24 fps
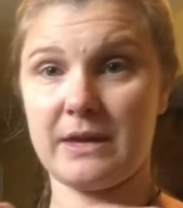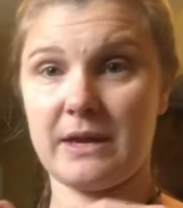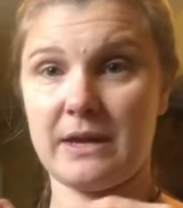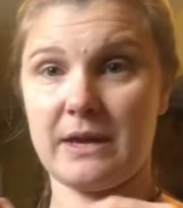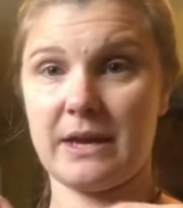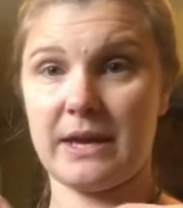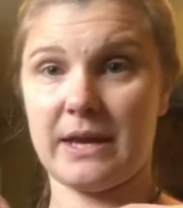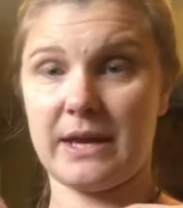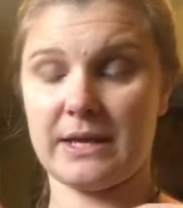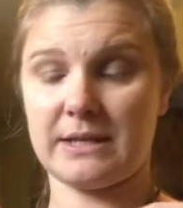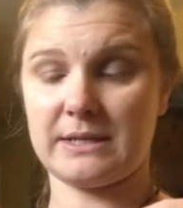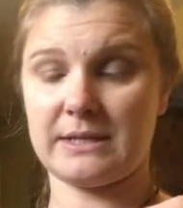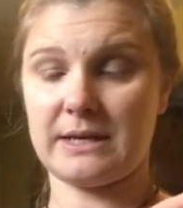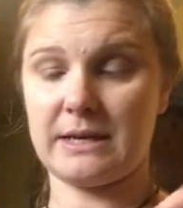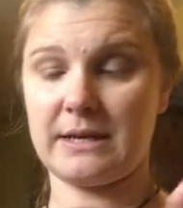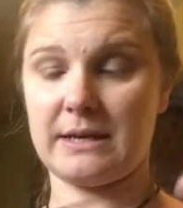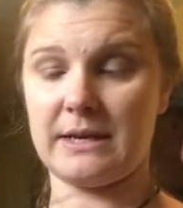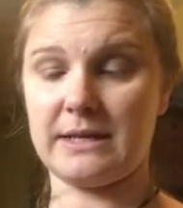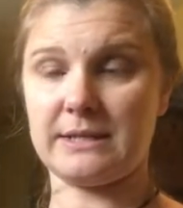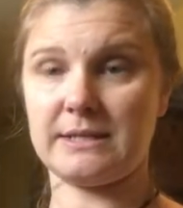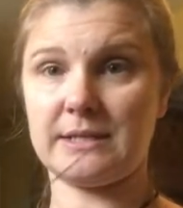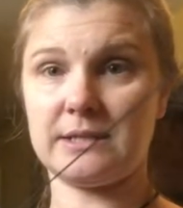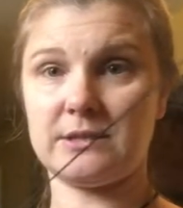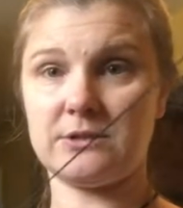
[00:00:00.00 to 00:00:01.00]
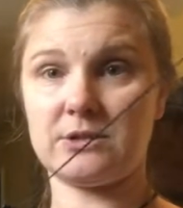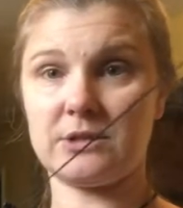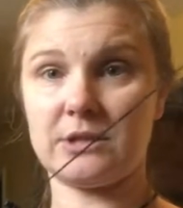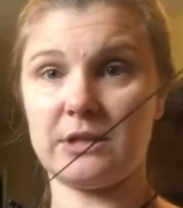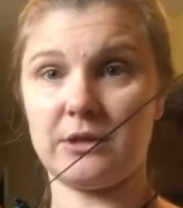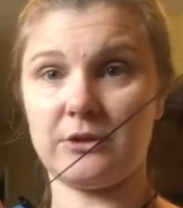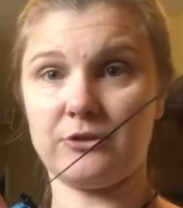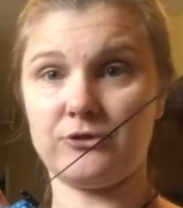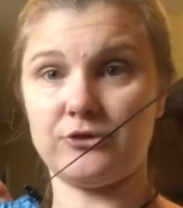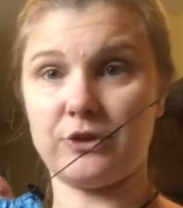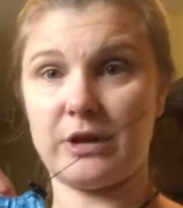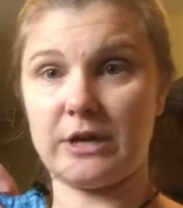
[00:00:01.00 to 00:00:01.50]
and it's just a little
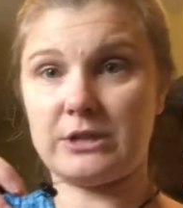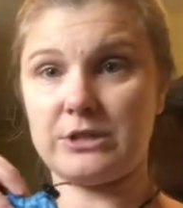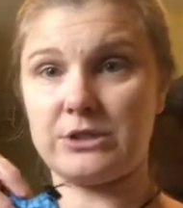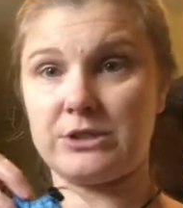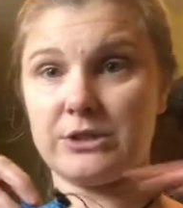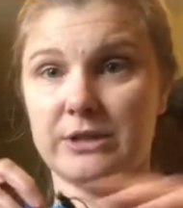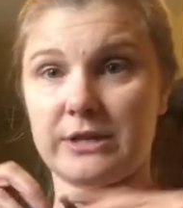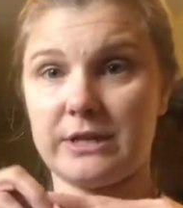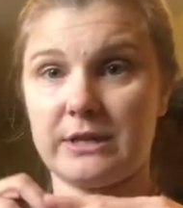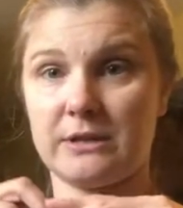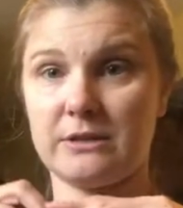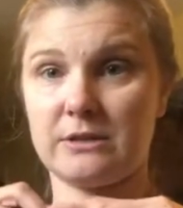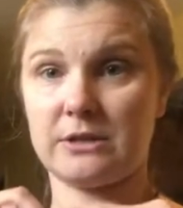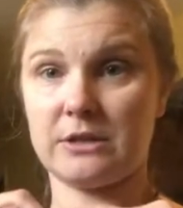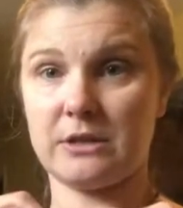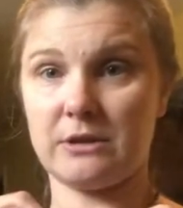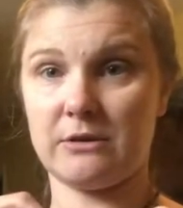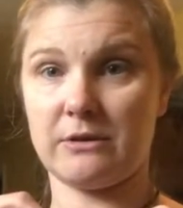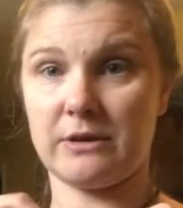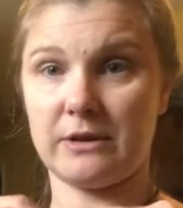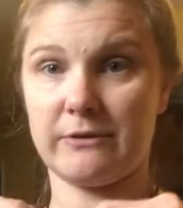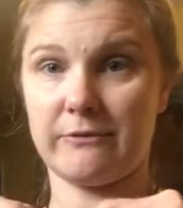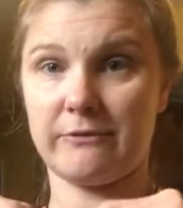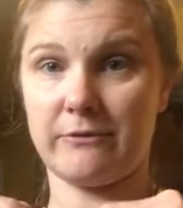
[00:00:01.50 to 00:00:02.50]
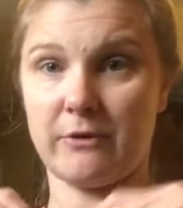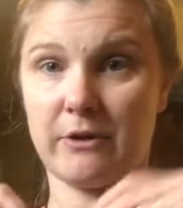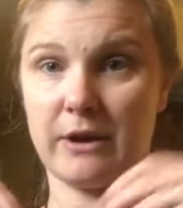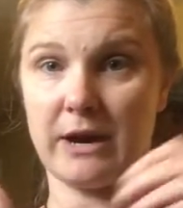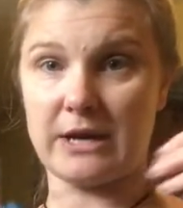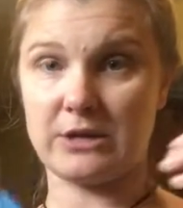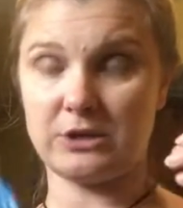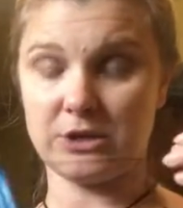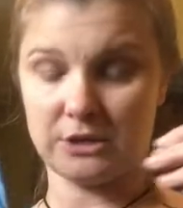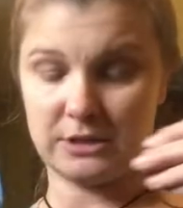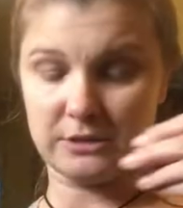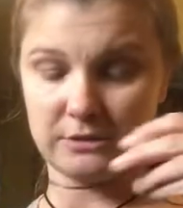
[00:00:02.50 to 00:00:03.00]
drawstring, so therefore I
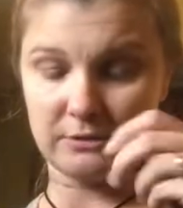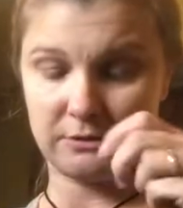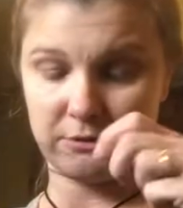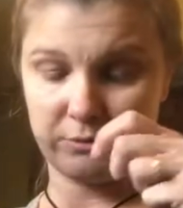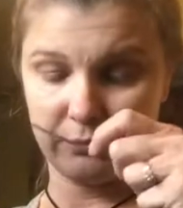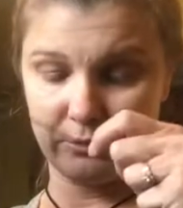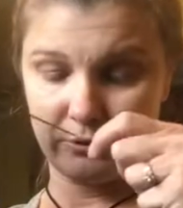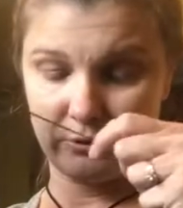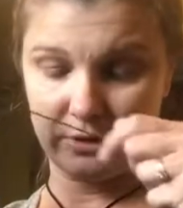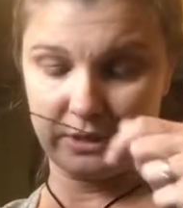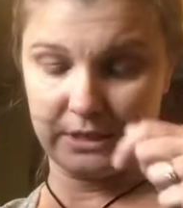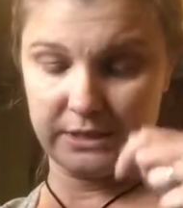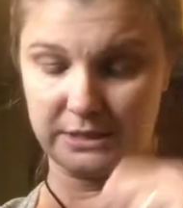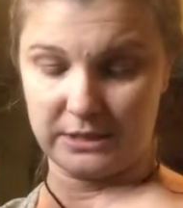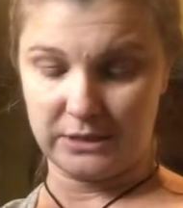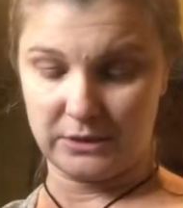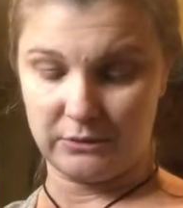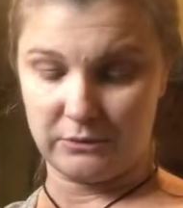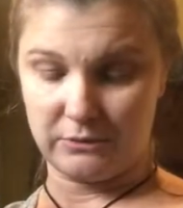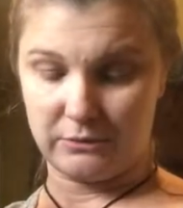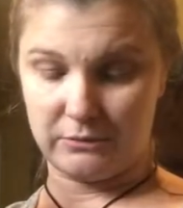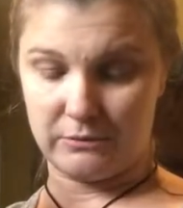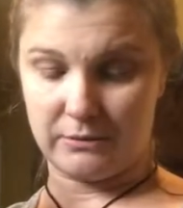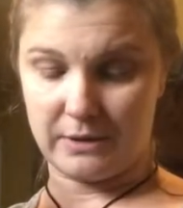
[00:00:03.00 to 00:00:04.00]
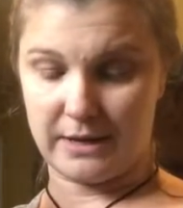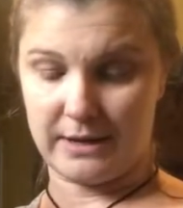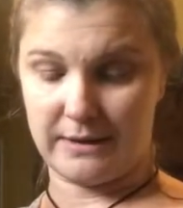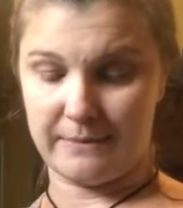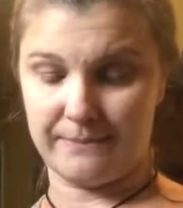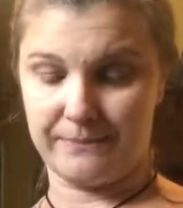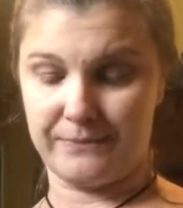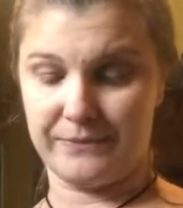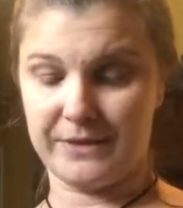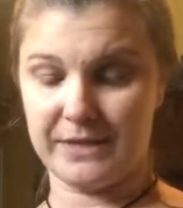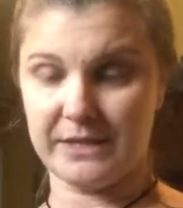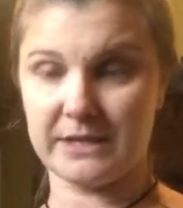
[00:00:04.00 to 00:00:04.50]
just threw it into
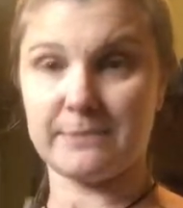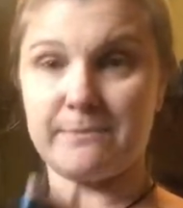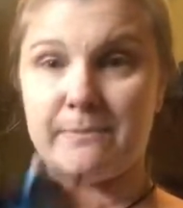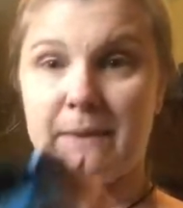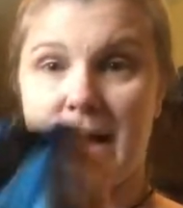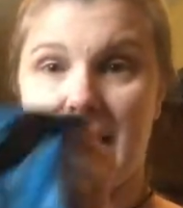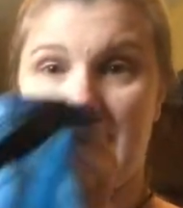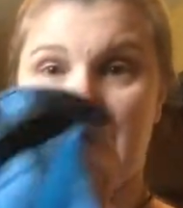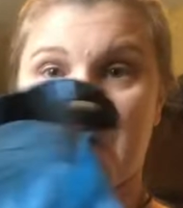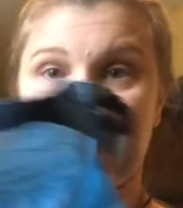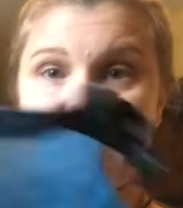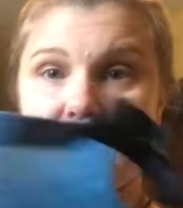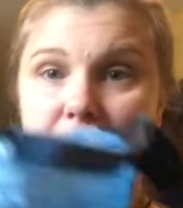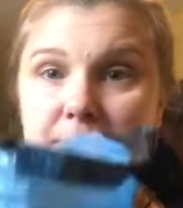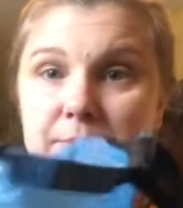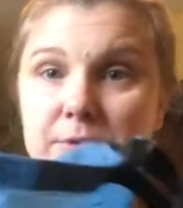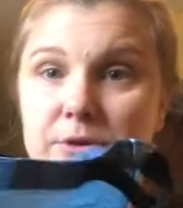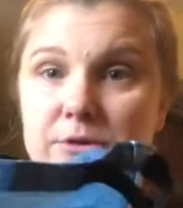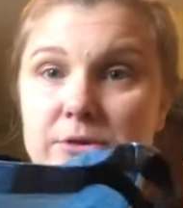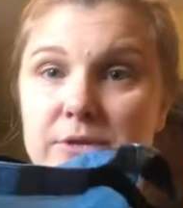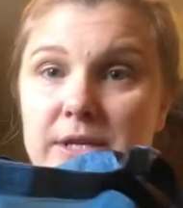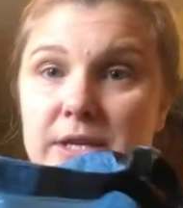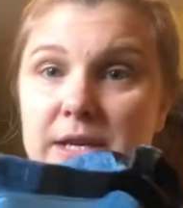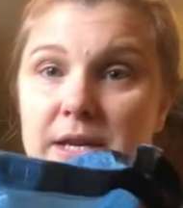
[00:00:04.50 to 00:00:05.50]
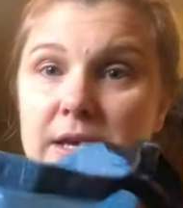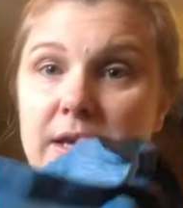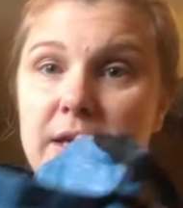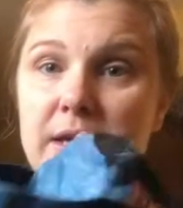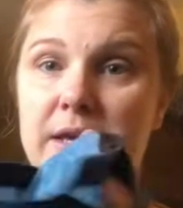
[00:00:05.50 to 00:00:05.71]
this bag that I'm using.